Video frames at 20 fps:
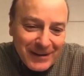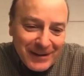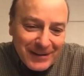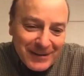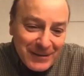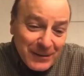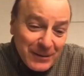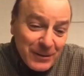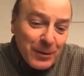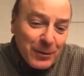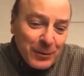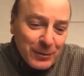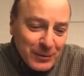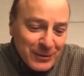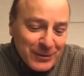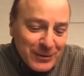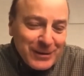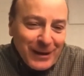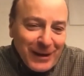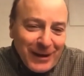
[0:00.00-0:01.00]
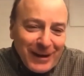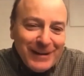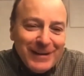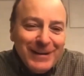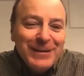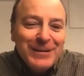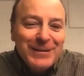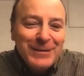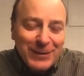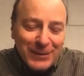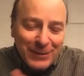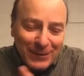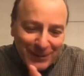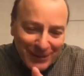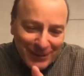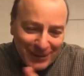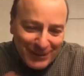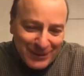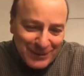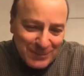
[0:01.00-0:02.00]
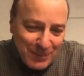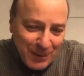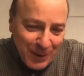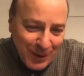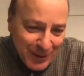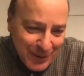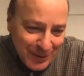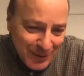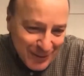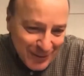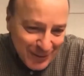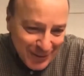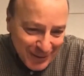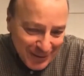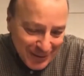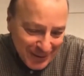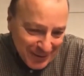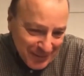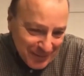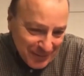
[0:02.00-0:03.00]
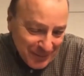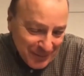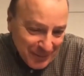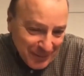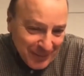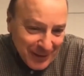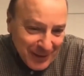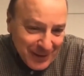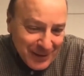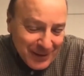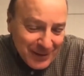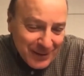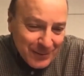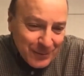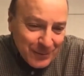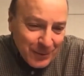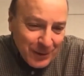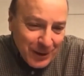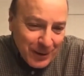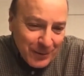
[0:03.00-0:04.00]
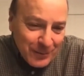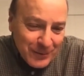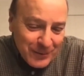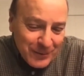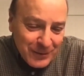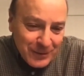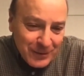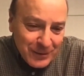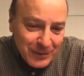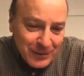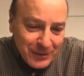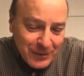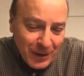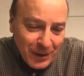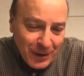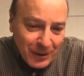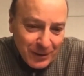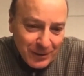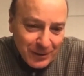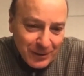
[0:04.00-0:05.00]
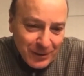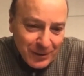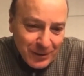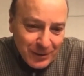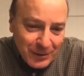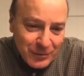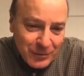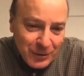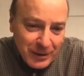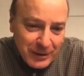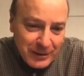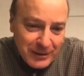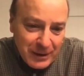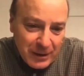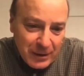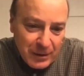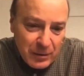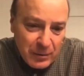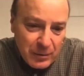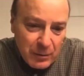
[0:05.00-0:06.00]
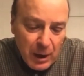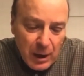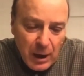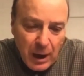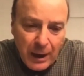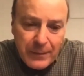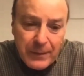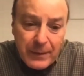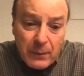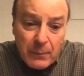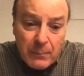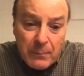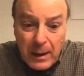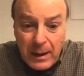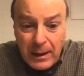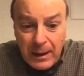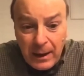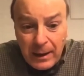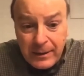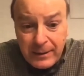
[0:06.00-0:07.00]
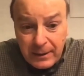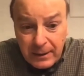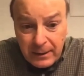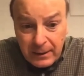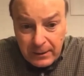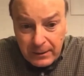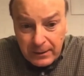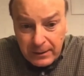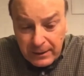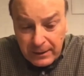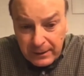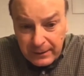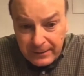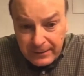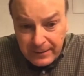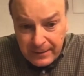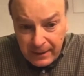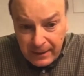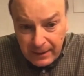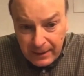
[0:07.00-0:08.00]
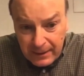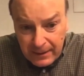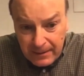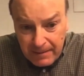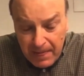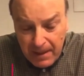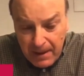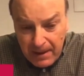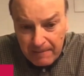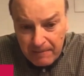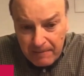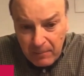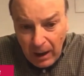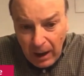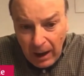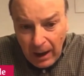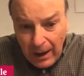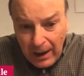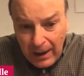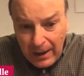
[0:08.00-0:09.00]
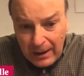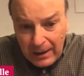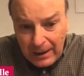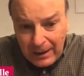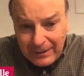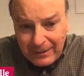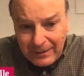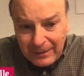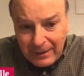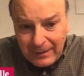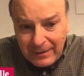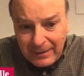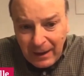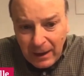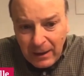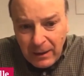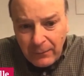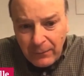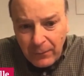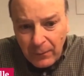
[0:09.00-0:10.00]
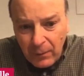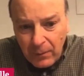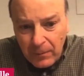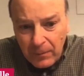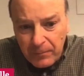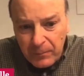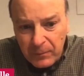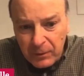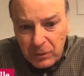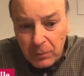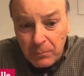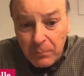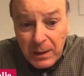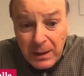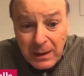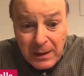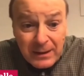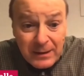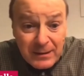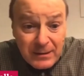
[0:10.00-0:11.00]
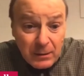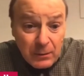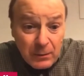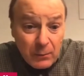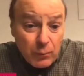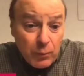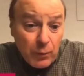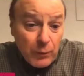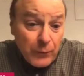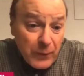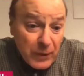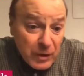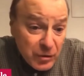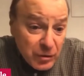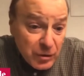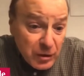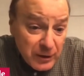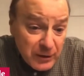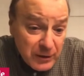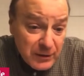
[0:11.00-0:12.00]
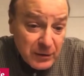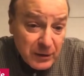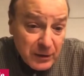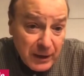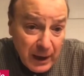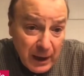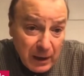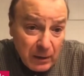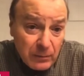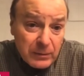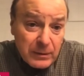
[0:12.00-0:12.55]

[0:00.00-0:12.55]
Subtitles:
you know, to see, at least inspire what I was going to try to tell you. I think the main idea is that it's kind of a, to me, it's a revisionist account.